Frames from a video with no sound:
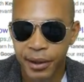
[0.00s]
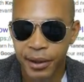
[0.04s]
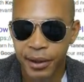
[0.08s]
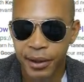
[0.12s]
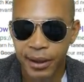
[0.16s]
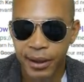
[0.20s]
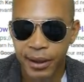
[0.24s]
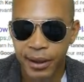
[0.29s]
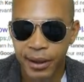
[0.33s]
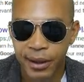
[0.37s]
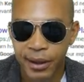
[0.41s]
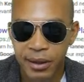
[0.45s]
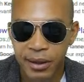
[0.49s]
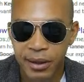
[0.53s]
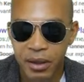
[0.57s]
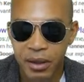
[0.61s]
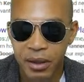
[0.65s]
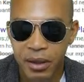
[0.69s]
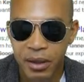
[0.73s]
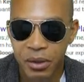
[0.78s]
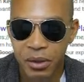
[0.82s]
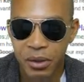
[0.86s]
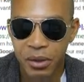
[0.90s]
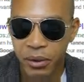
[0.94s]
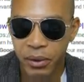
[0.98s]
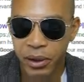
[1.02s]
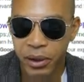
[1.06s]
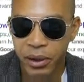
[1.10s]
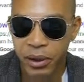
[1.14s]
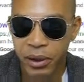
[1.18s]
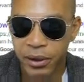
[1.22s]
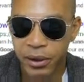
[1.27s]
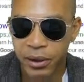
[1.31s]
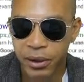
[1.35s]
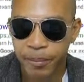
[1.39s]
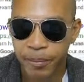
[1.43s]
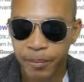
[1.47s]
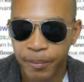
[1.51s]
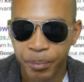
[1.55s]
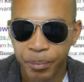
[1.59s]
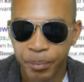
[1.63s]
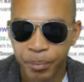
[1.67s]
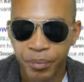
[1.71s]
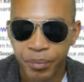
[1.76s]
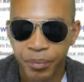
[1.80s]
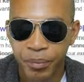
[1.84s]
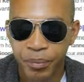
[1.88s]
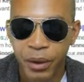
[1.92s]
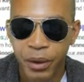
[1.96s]
Well, if you go here, you'll get there,
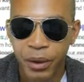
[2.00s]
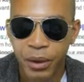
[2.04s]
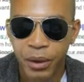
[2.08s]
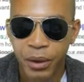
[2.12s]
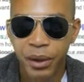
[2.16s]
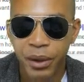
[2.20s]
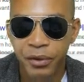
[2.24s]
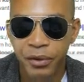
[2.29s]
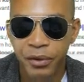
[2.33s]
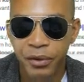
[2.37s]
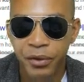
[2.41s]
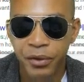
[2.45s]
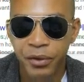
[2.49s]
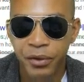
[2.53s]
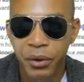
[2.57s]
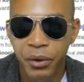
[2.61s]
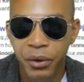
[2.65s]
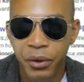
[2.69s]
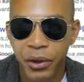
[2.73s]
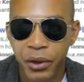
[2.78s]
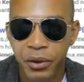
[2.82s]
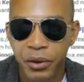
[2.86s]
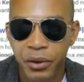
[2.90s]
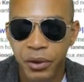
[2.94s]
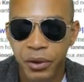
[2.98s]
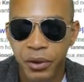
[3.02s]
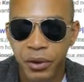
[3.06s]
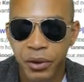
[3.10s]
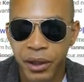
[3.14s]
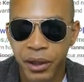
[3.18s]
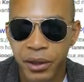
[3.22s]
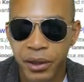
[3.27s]
but the same thing as going here.